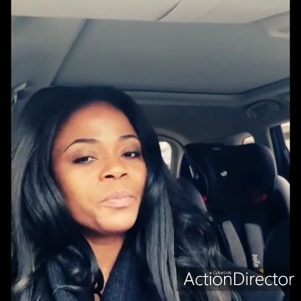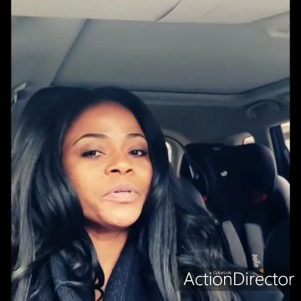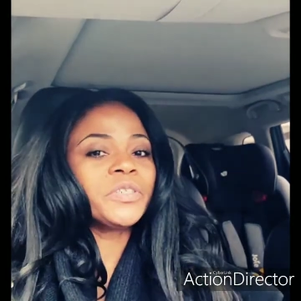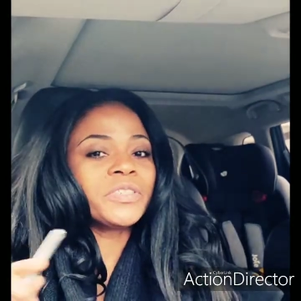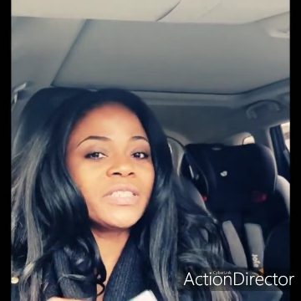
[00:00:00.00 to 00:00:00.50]

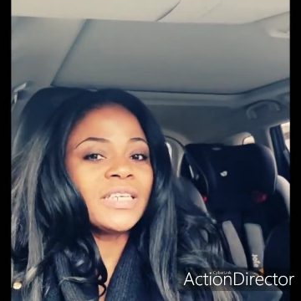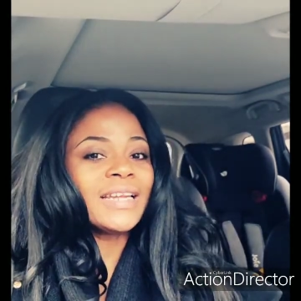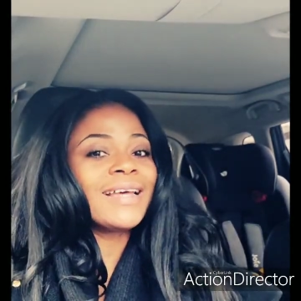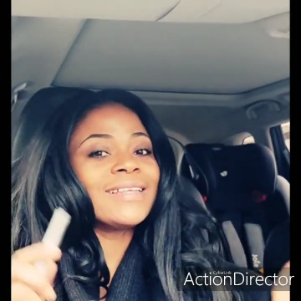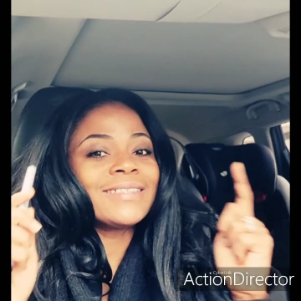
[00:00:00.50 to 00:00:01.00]
but you're
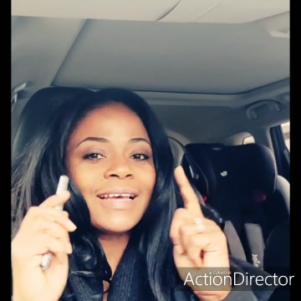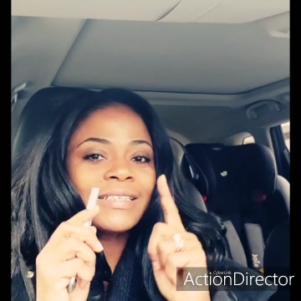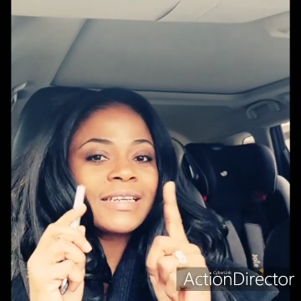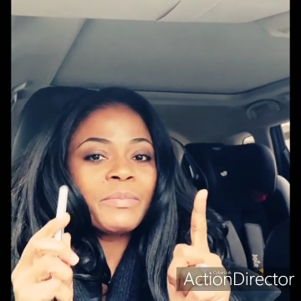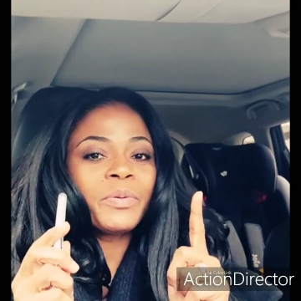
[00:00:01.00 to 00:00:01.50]
seen as
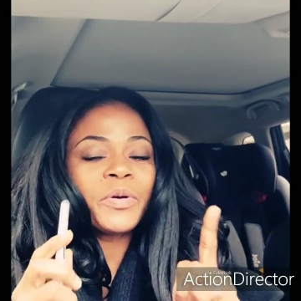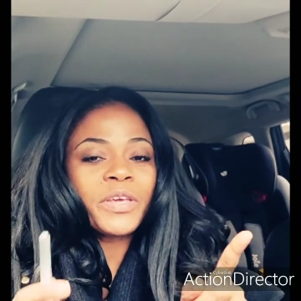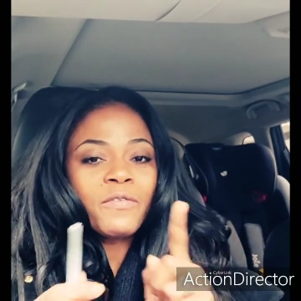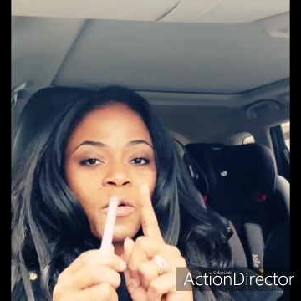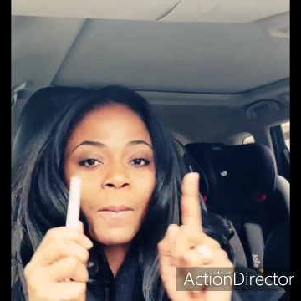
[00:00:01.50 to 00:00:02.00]
an
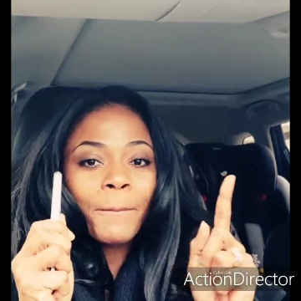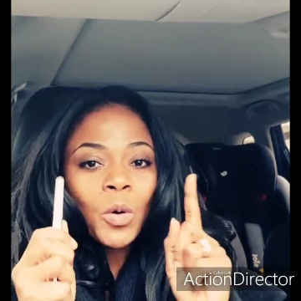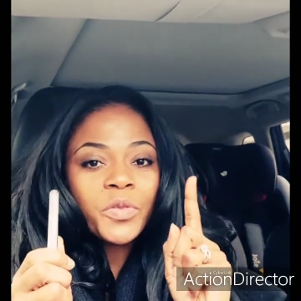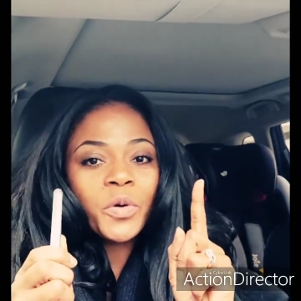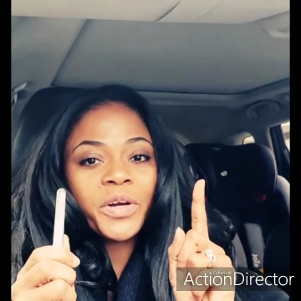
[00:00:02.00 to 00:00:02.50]
employee for
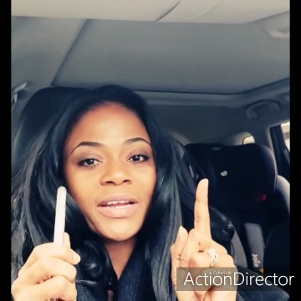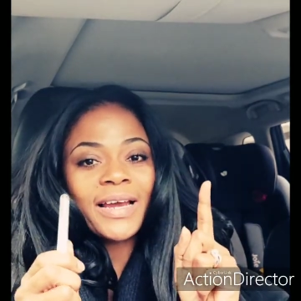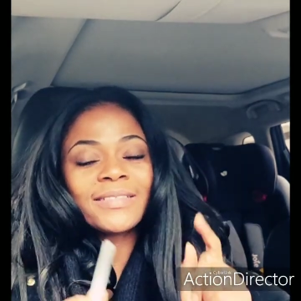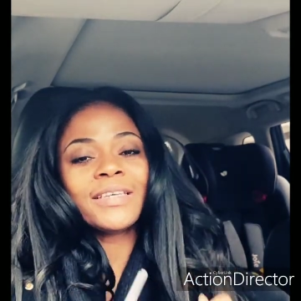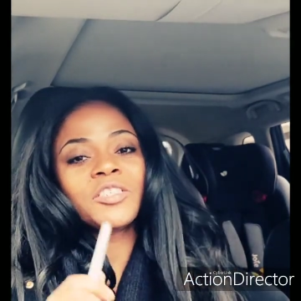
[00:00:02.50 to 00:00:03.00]
both
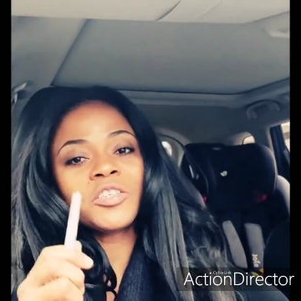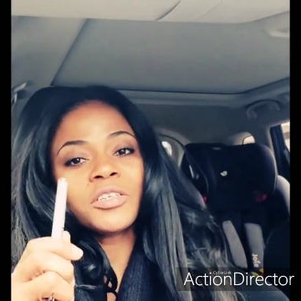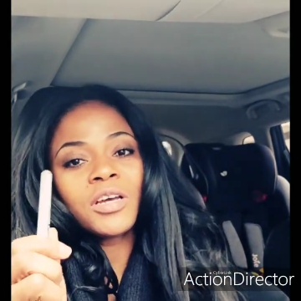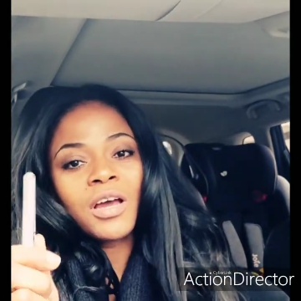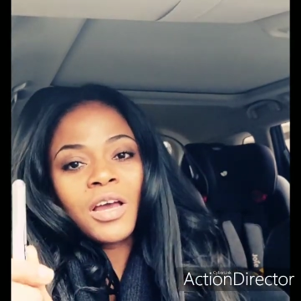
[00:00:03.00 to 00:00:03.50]

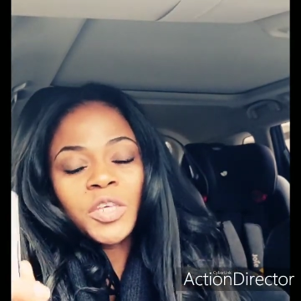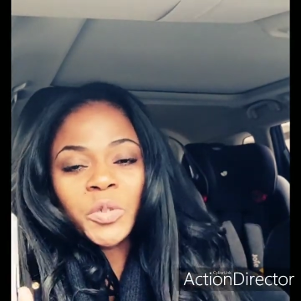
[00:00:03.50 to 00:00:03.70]
organizations.